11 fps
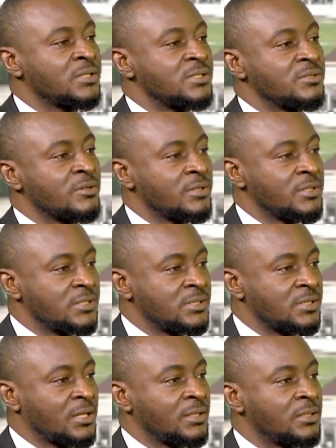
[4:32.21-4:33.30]
is not
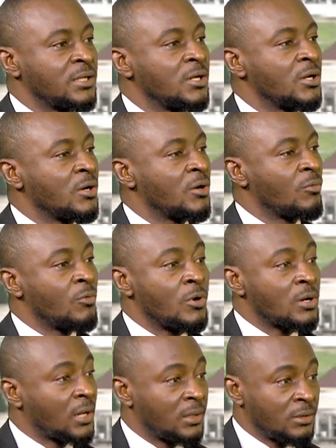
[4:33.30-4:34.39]
registered, one
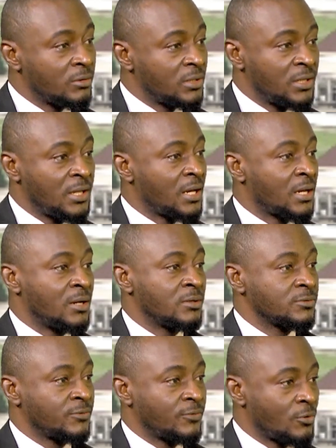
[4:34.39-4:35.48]
cannot really account
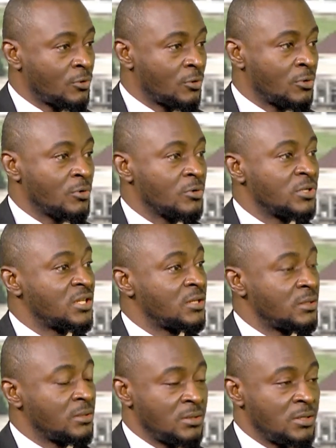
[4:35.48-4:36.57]
for the
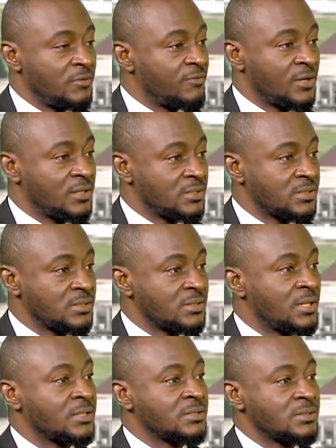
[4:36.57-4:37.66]
events that